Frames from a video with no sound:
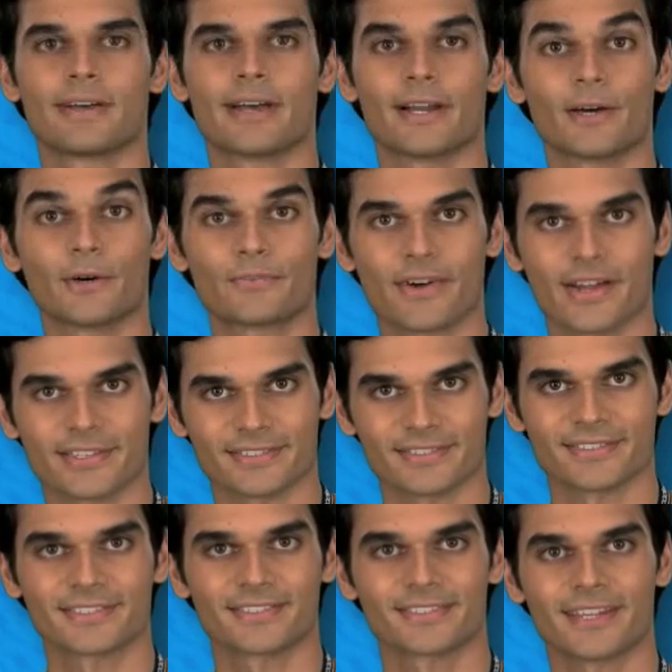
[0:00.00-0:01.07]
Hello
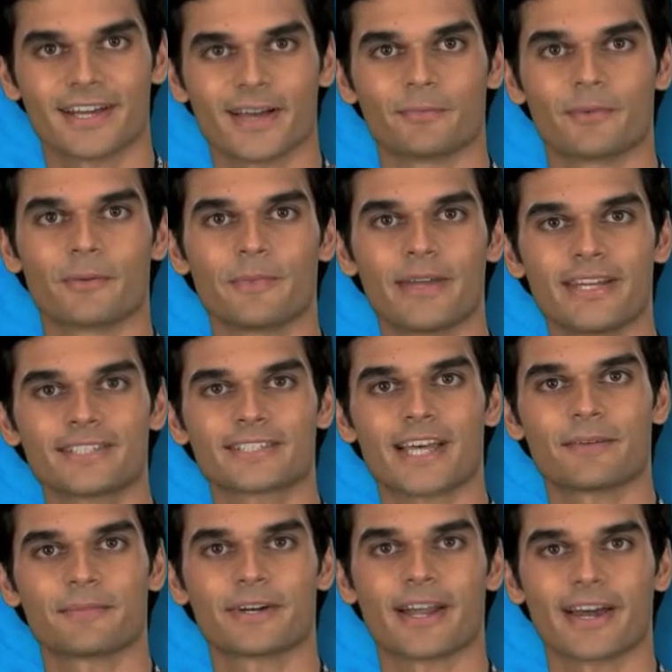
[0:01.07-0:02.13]
friends, I'm Ramesh
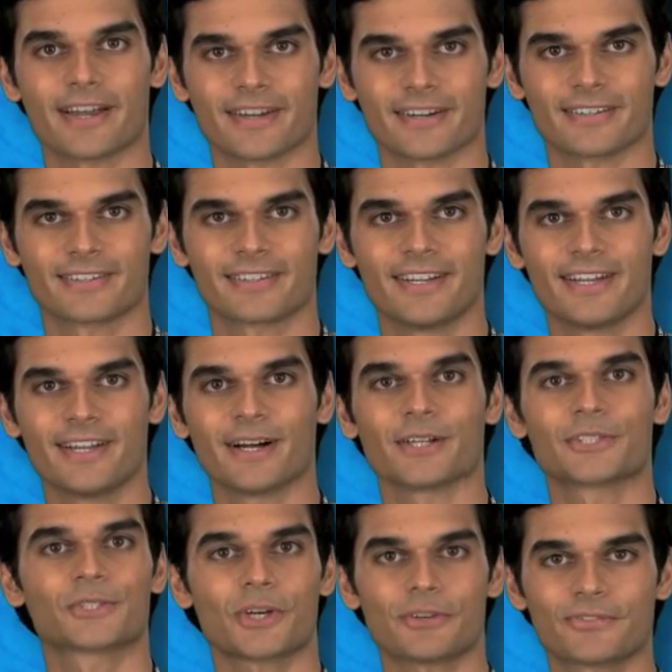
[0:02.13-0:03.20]
Cyber Nair, a
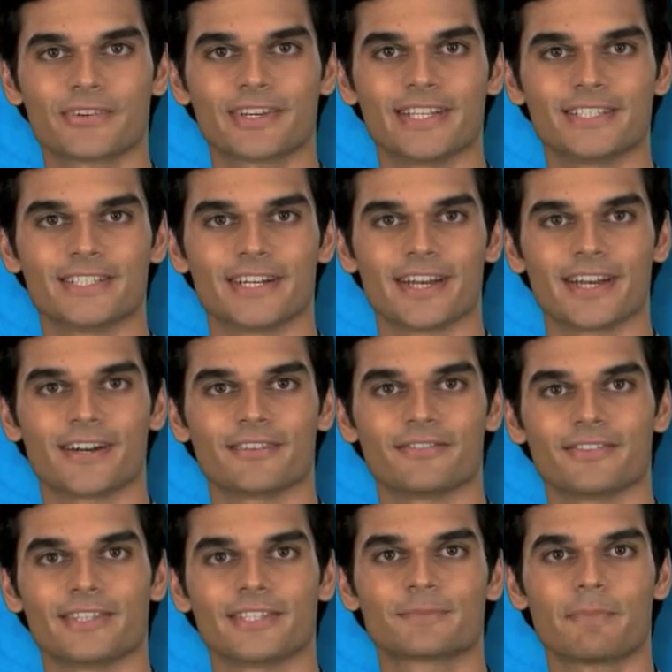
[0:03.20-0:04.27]
software engineer
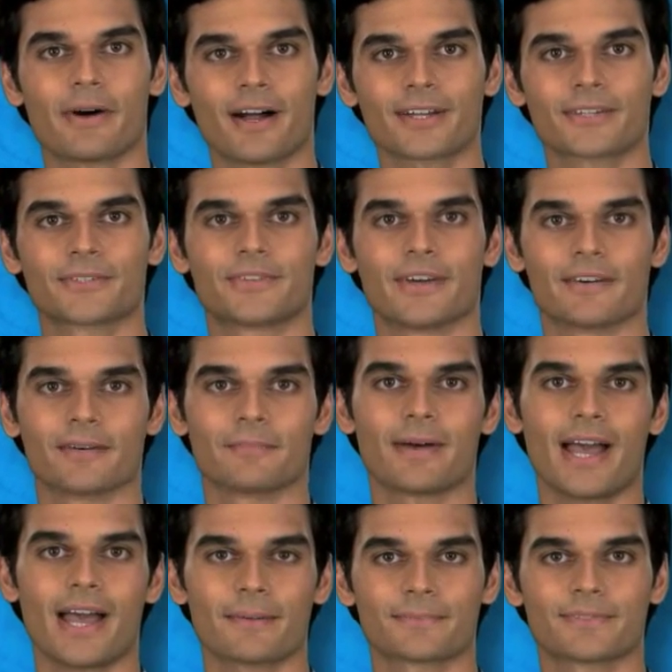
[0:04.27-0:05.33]
with the spark to develop
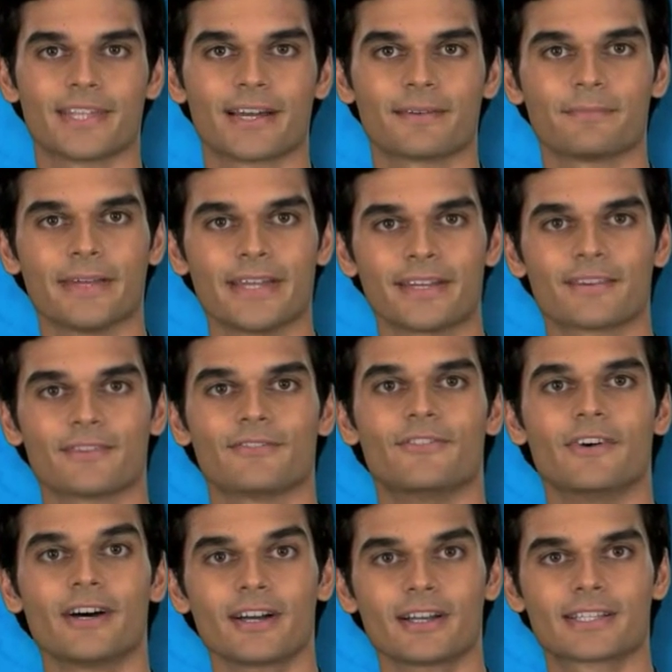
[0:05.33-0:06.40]
apps that make
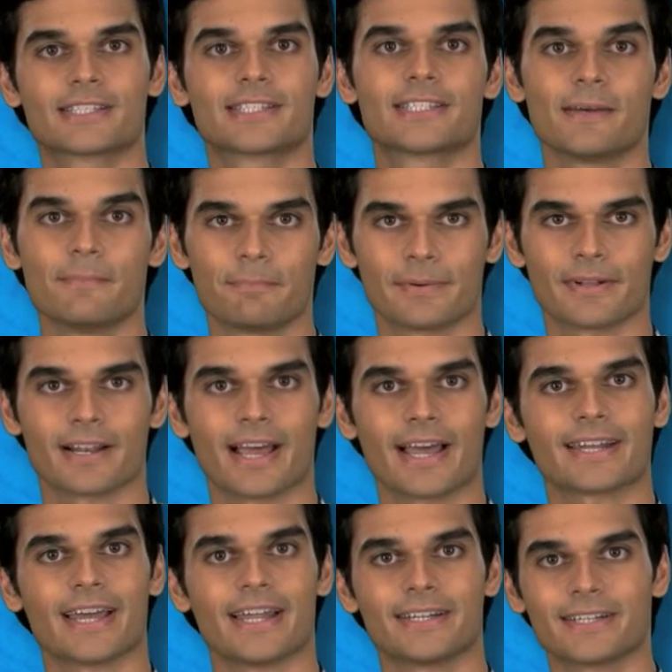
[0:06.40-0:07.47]
work simple
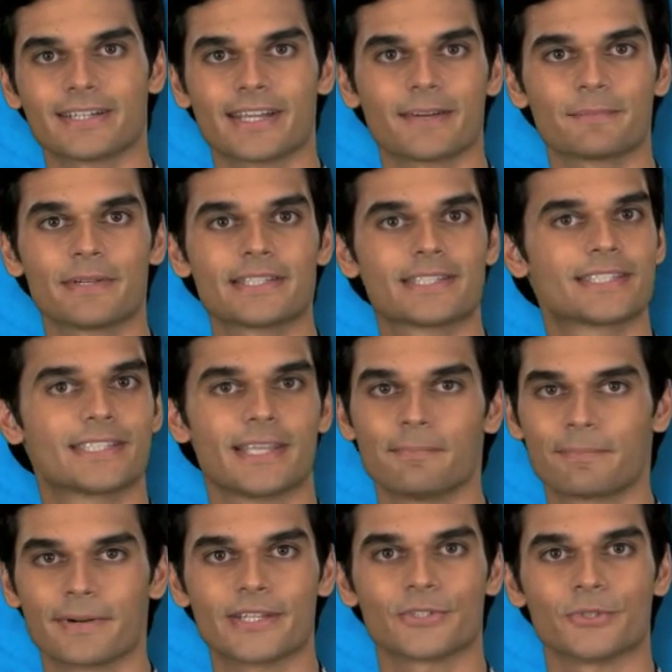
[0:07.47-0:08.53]
and entertainment
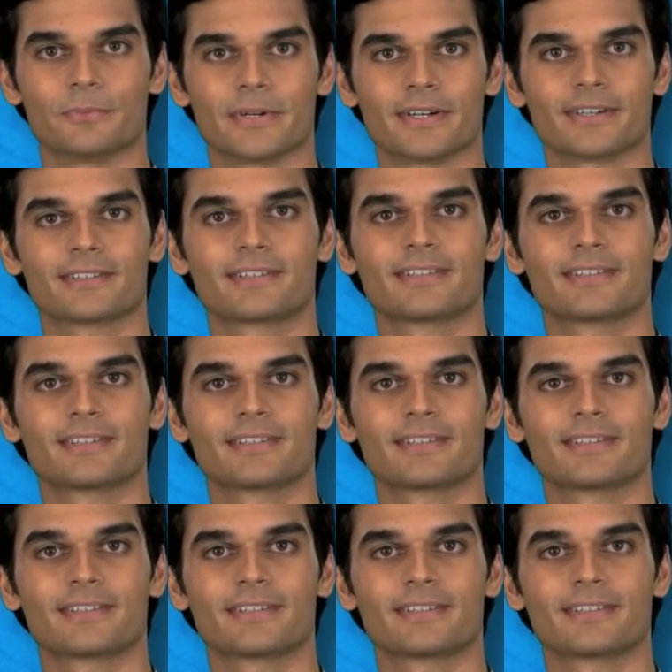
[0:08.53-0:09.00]
simply super.